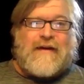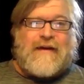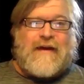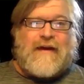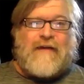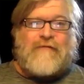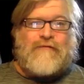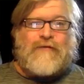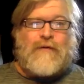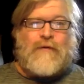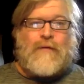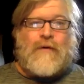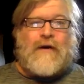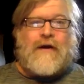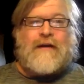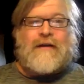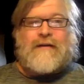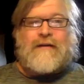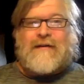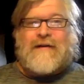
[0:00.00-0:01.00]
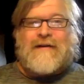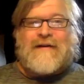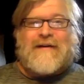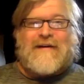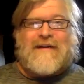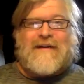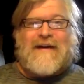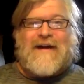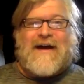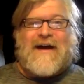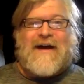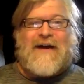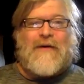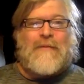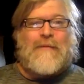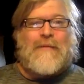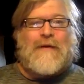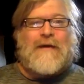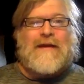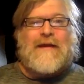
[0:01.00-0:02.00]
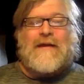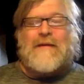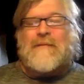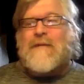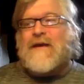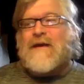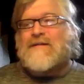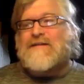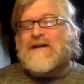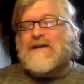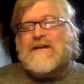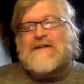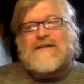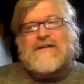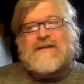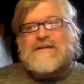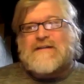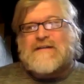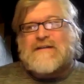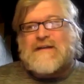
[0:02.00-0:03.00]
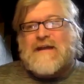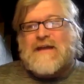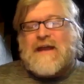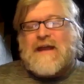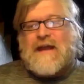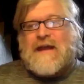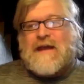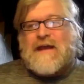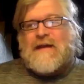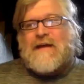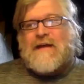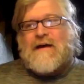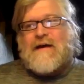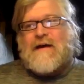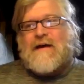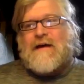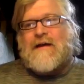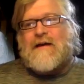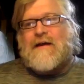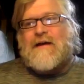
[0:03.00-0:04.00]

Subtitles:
everyone. I hope we can make changes. And, I